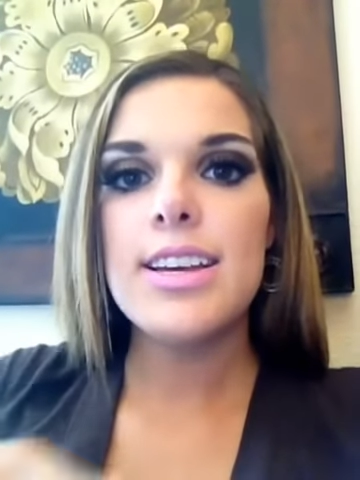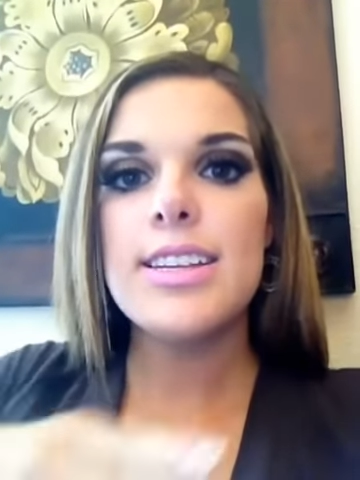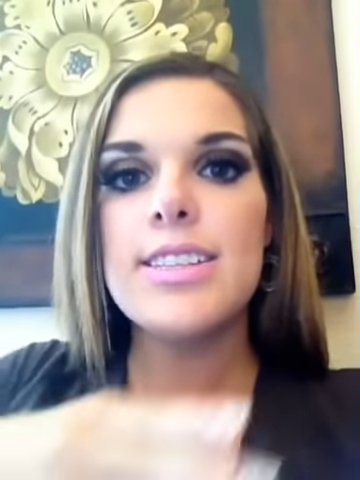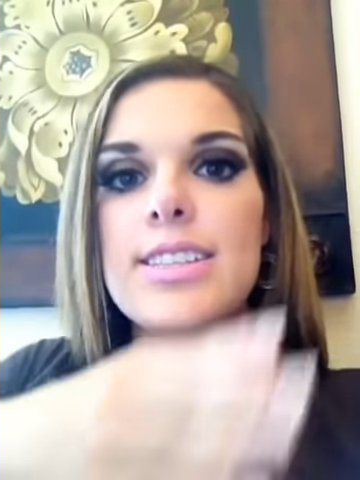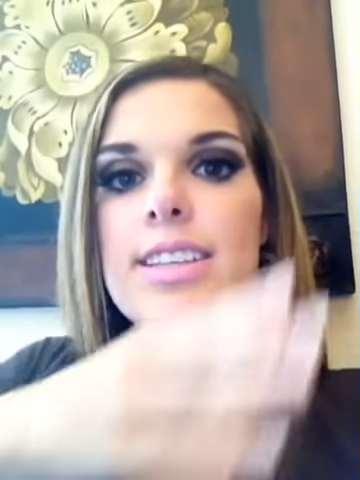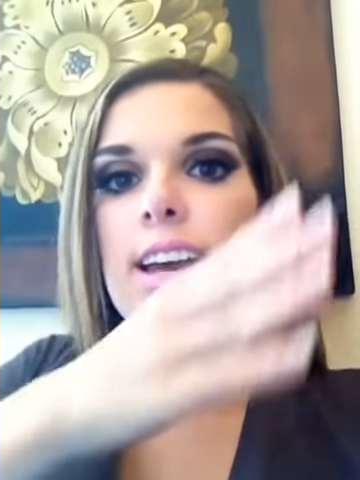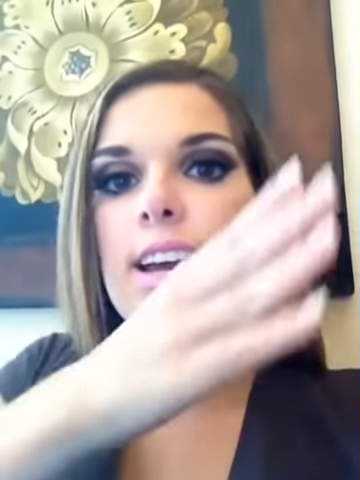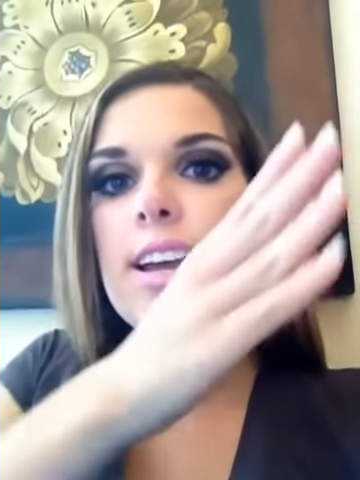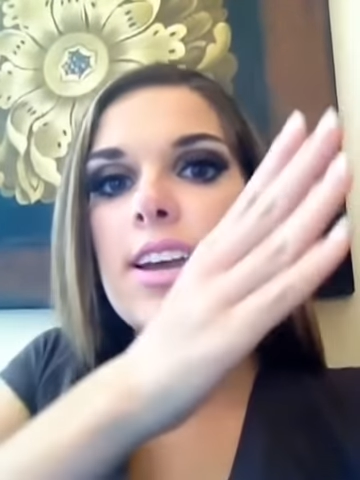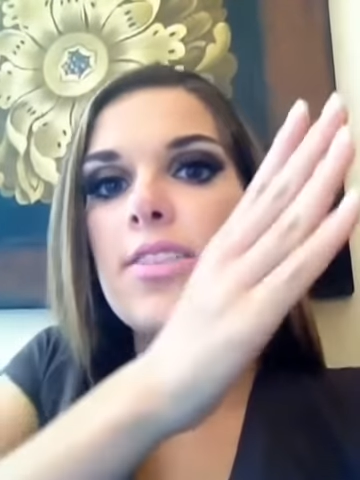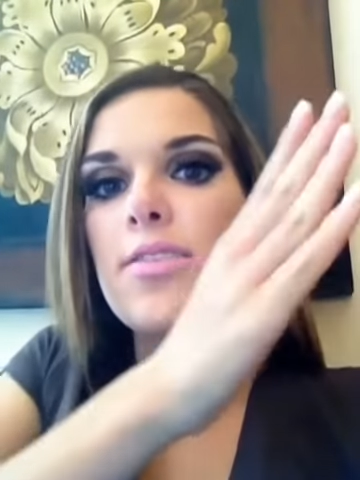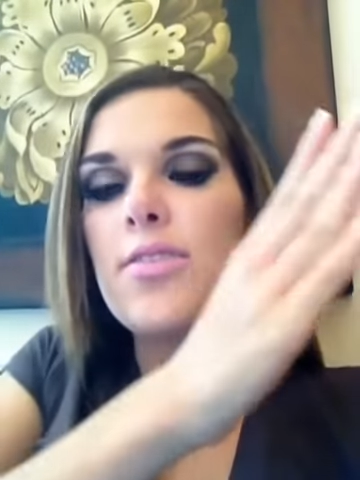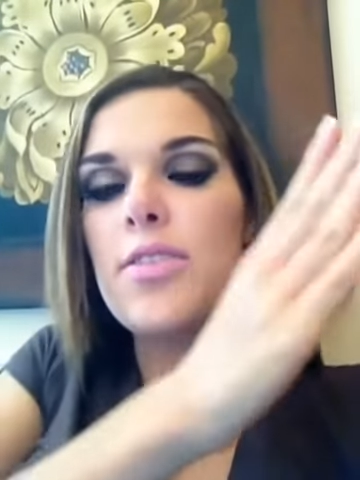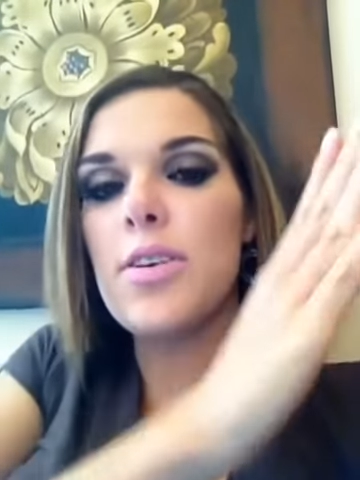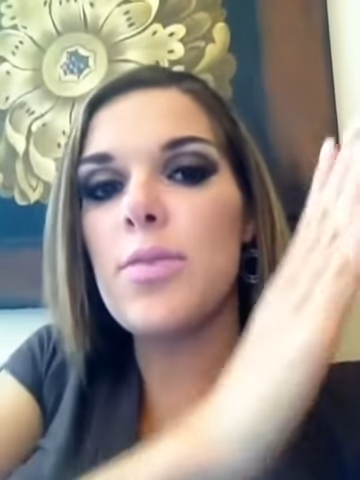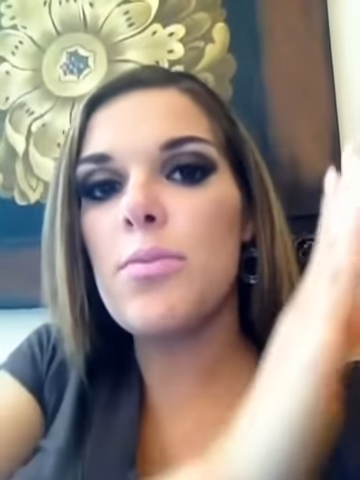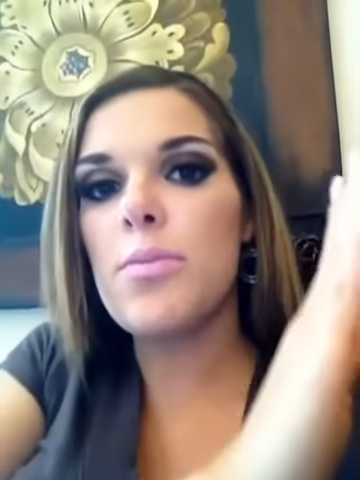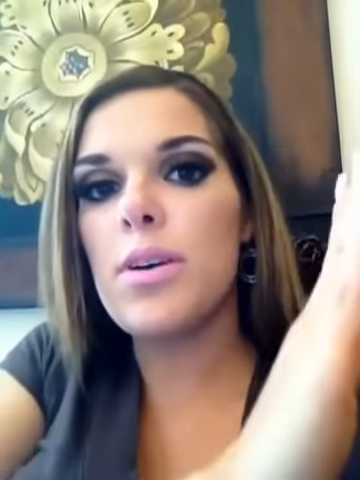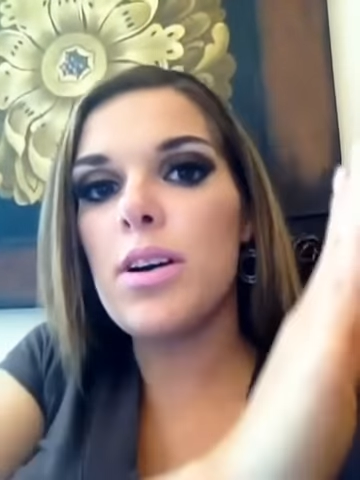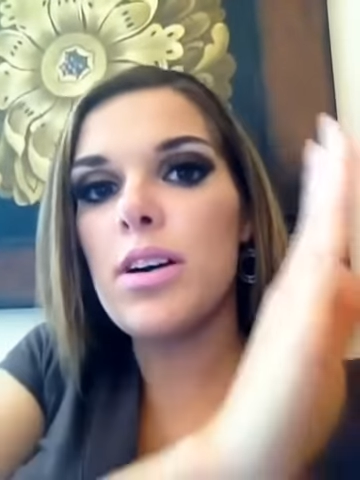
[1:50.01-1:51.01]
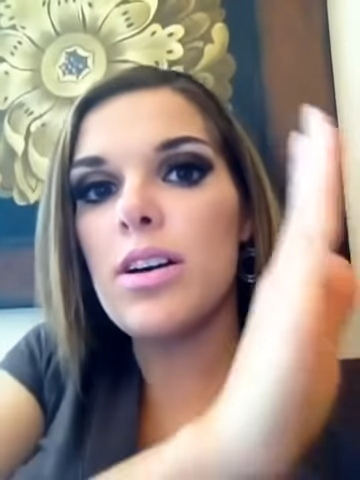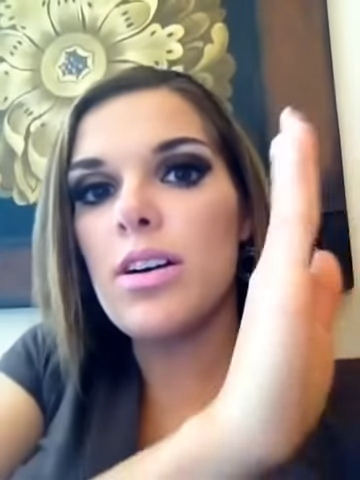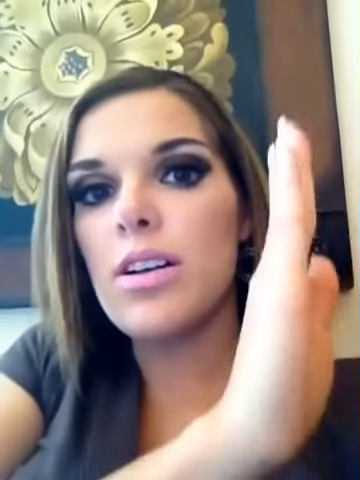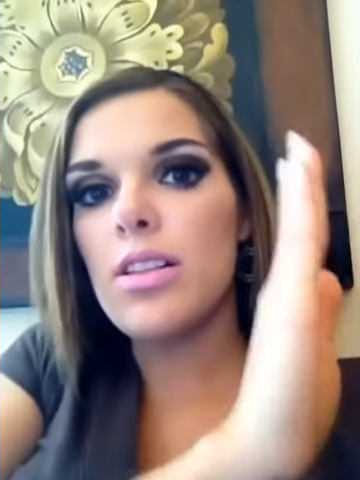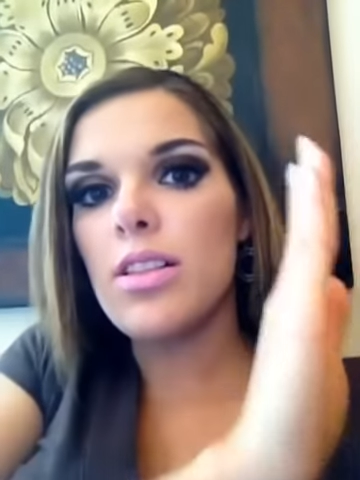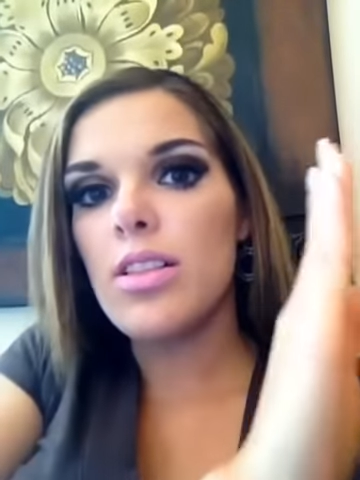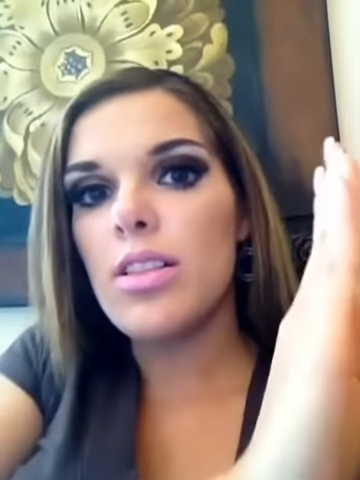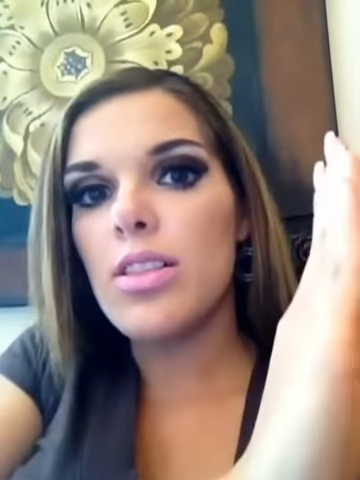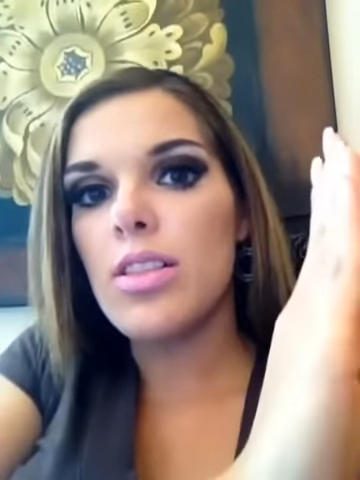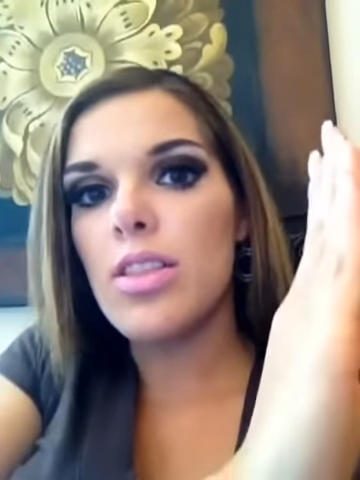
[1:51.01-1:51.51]
stack it from
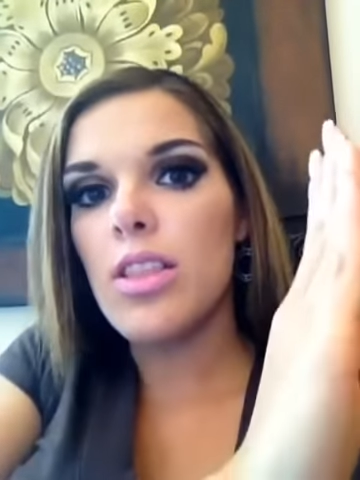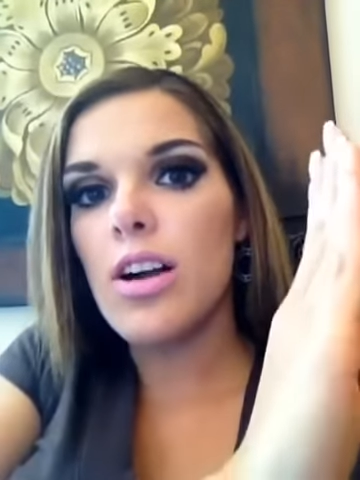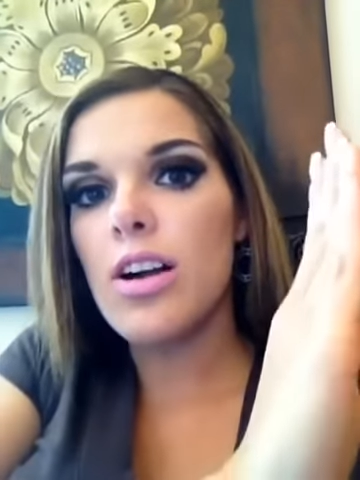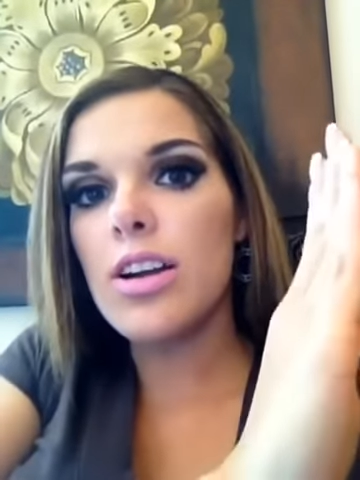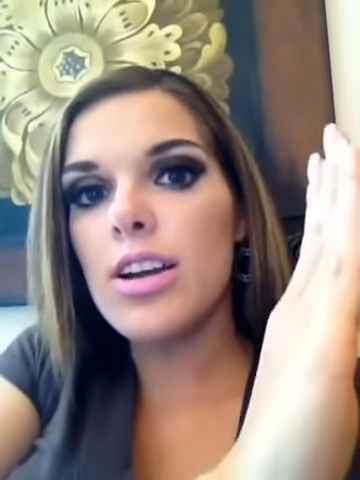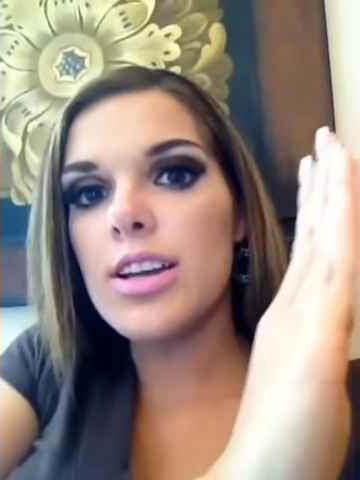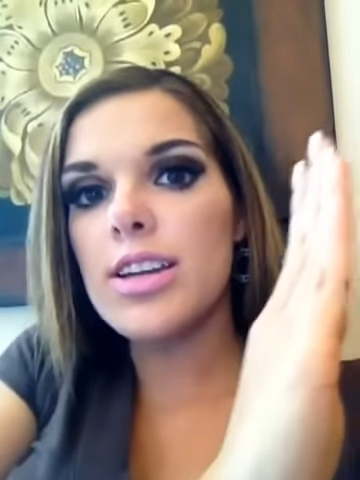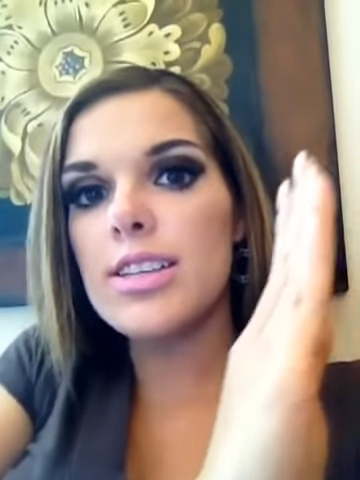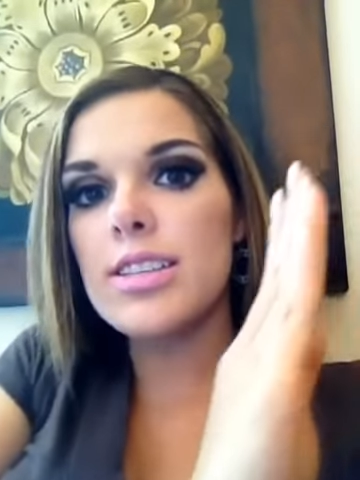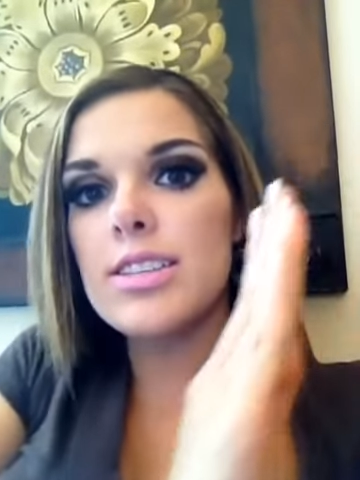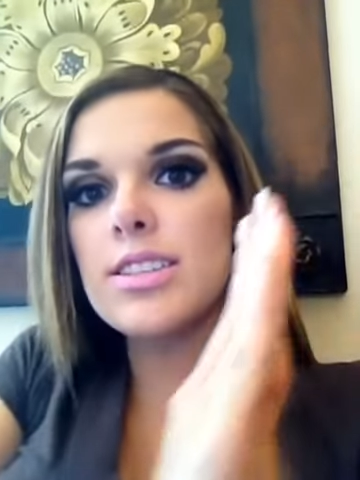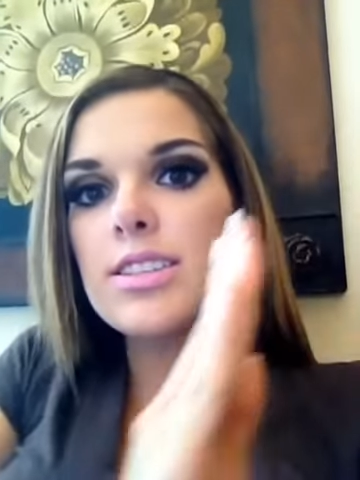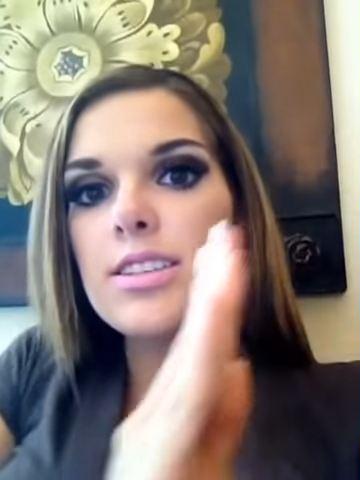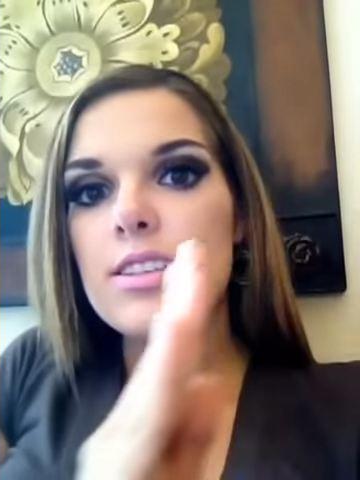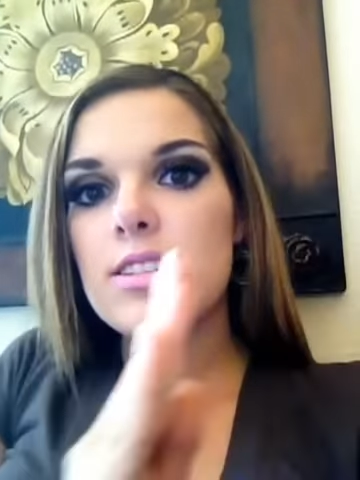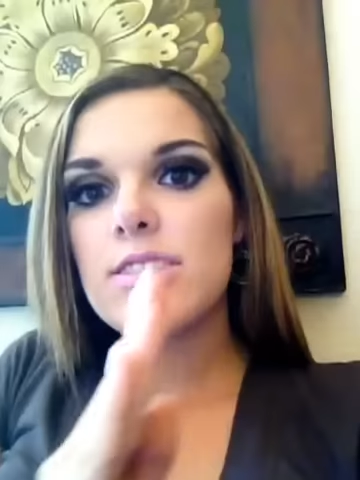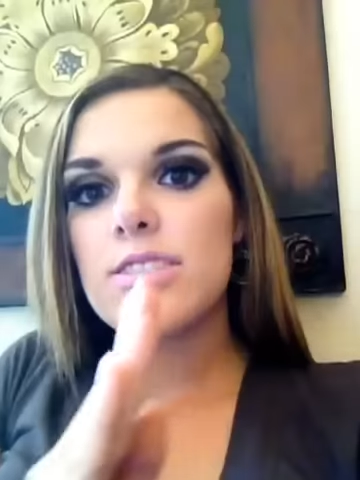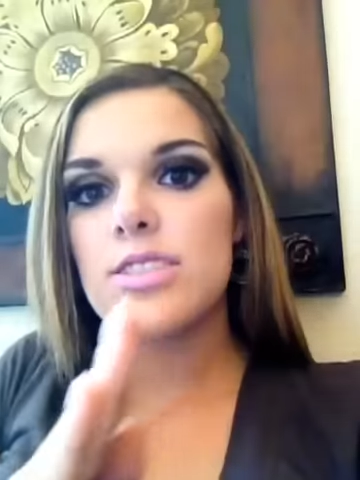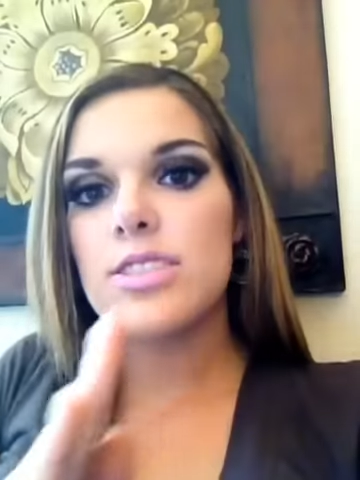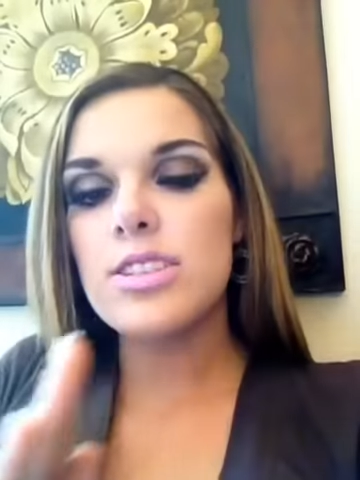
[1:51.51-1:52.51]
longest